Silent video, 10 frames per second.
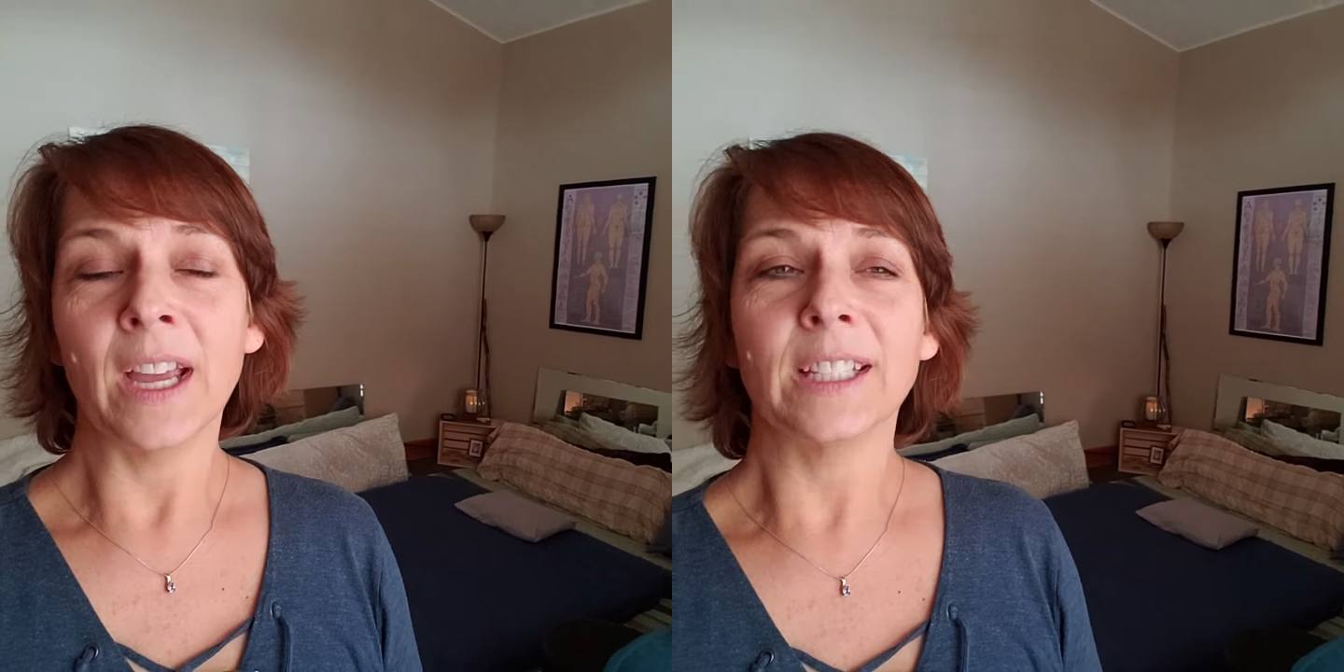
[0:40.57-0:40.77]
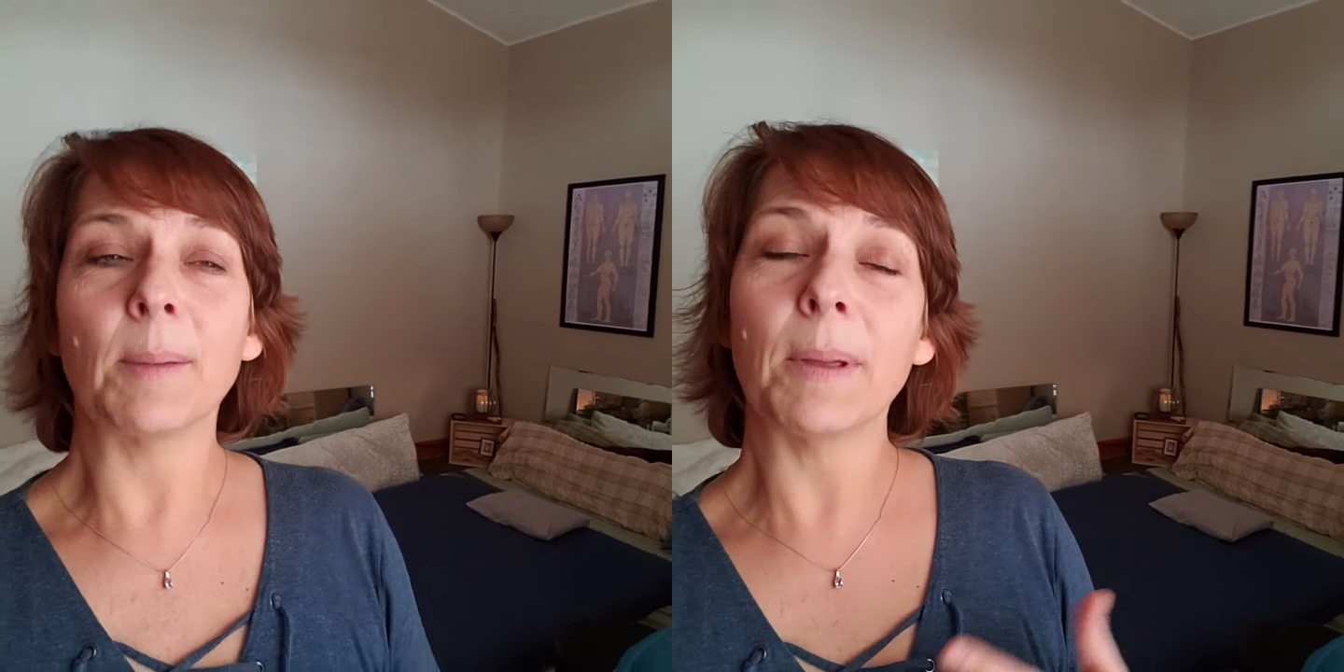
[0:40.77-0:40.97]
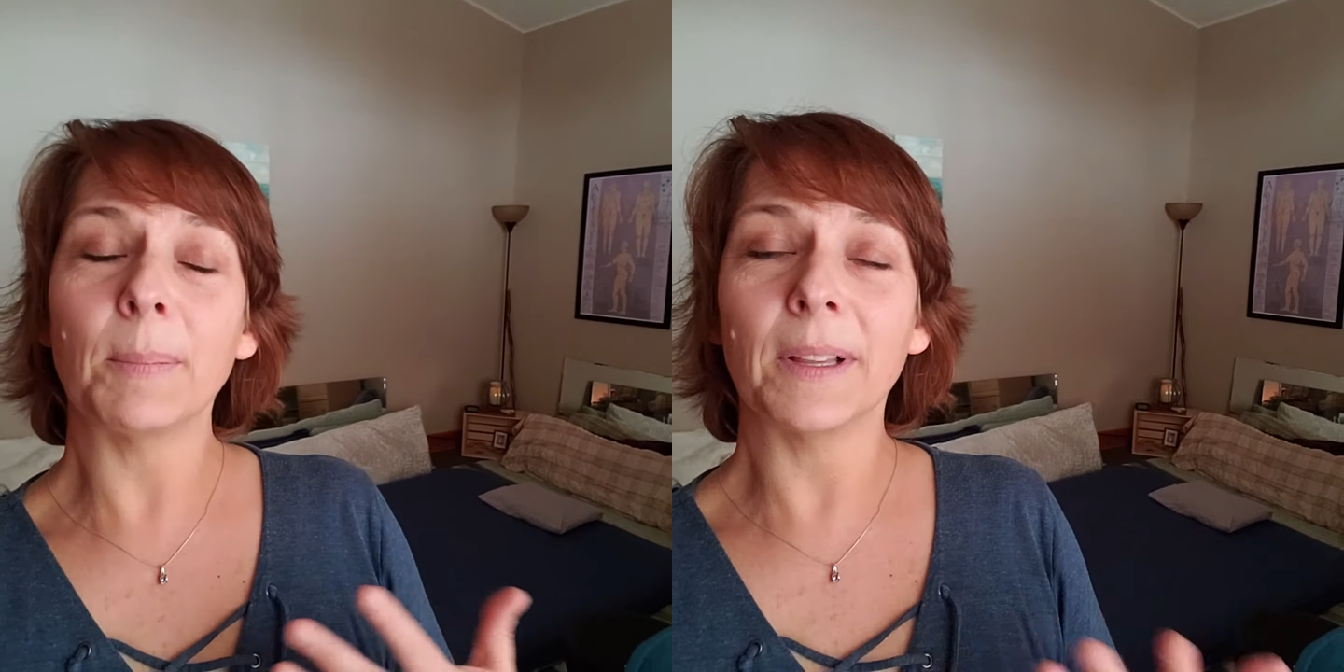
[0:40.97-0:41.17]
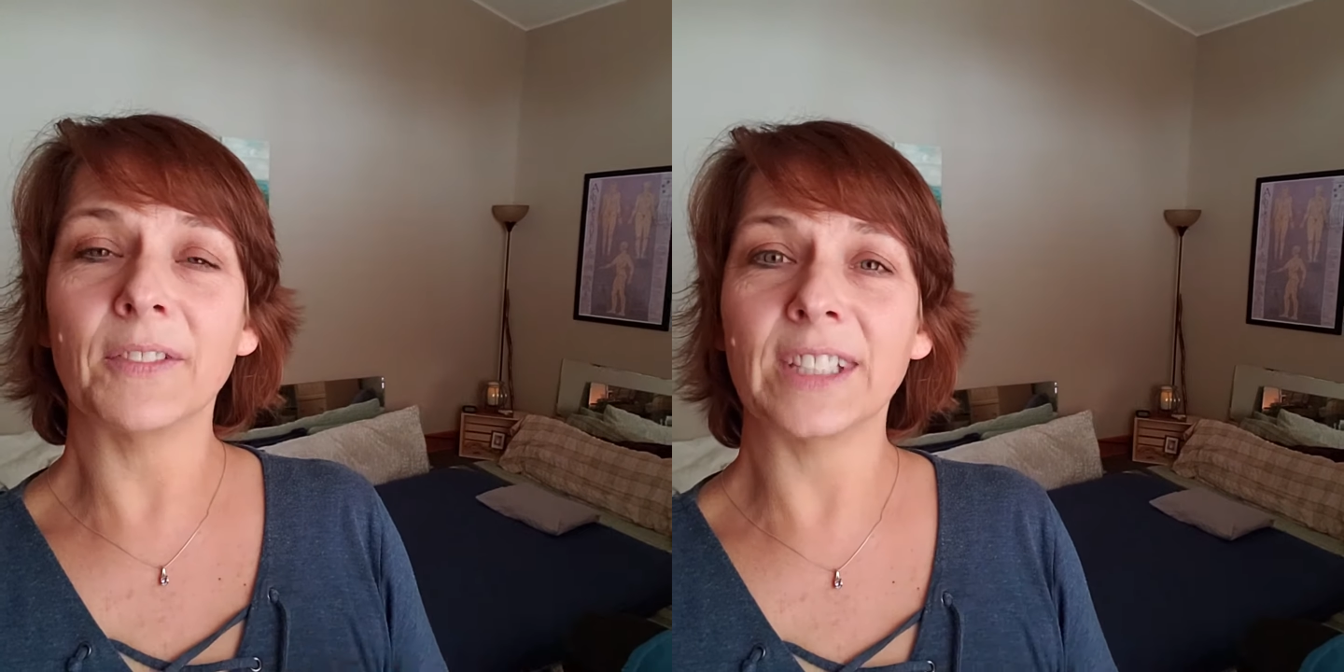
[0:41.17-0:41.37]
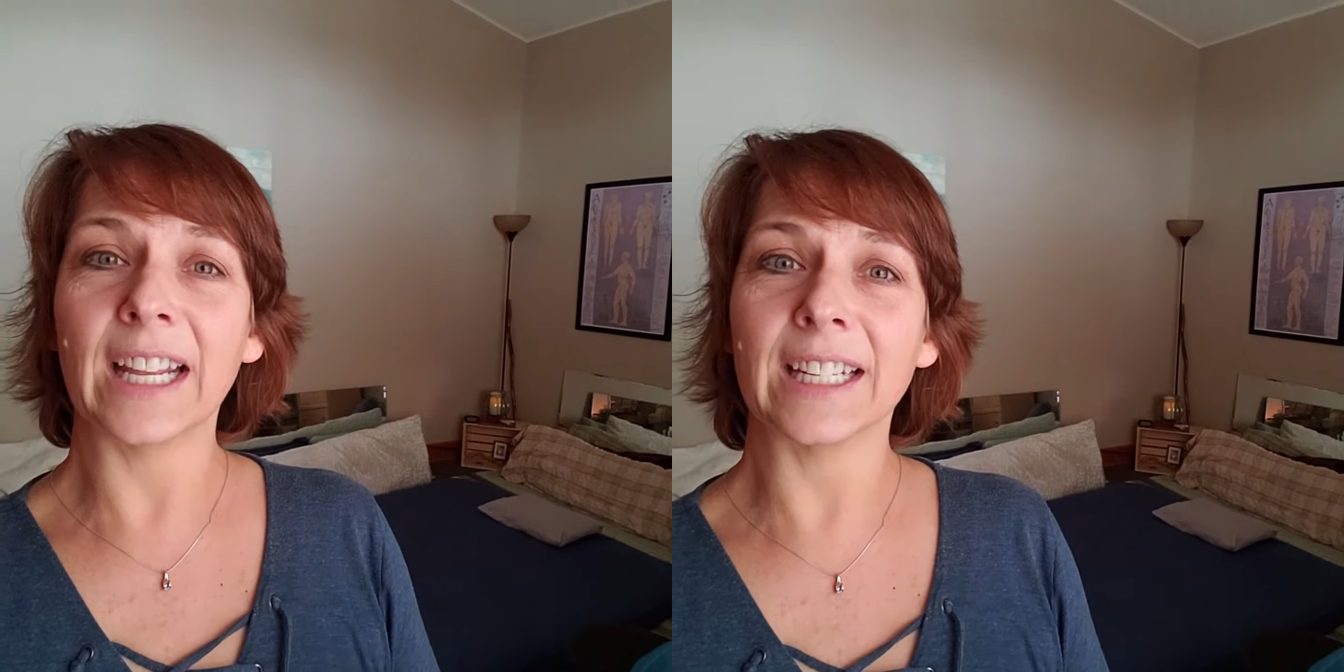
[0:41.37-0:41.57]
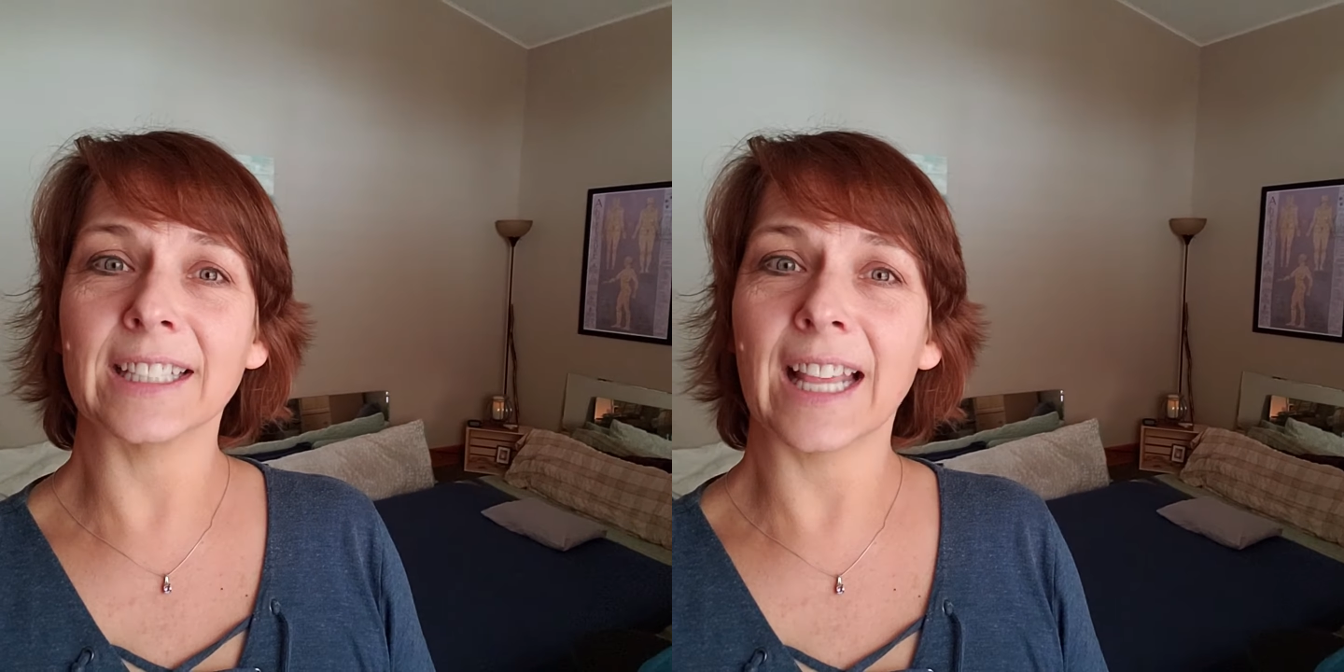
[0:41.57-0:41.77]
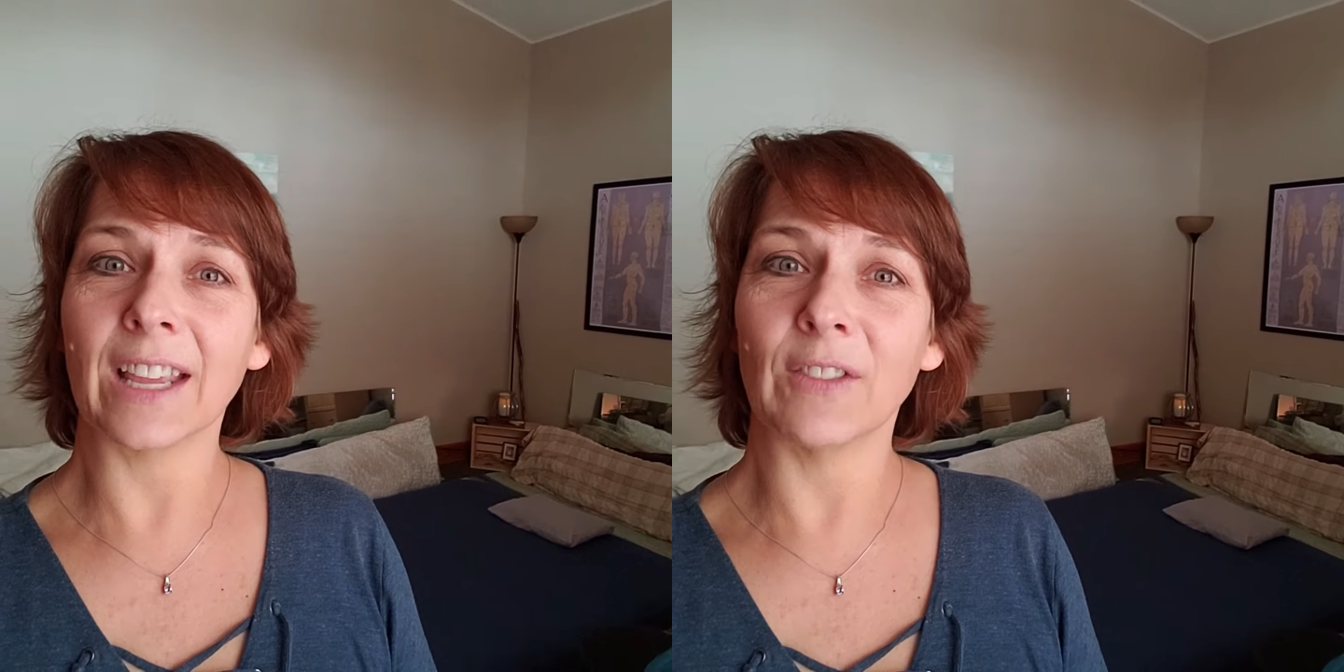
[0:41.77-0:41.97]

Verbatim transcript: Some people have said it's like